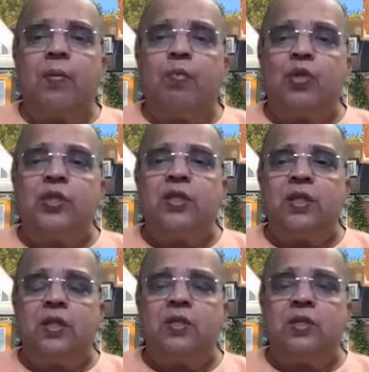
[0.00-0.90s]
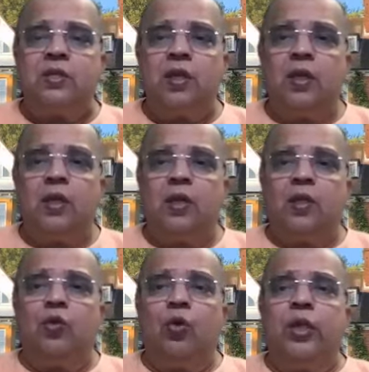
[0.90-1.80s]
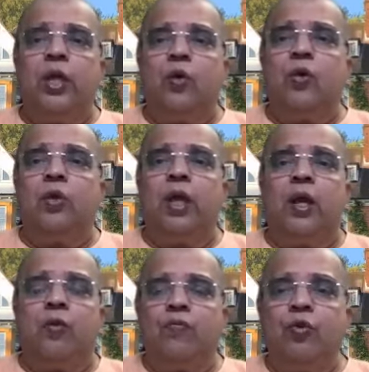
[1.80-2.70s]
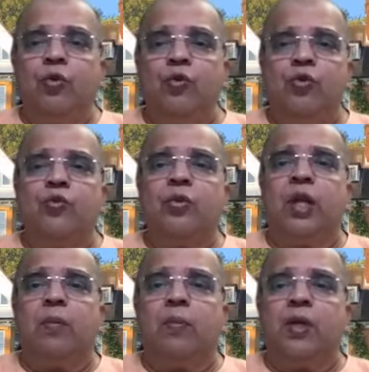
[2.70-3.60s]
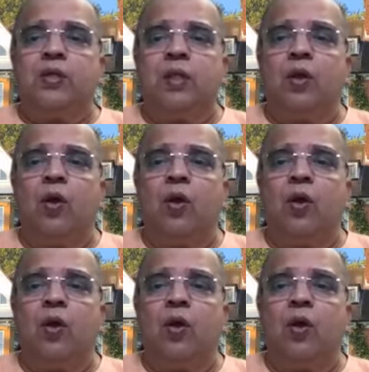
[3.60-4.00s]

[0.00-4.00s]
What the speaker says: possessions, though they know they are of no use to that person.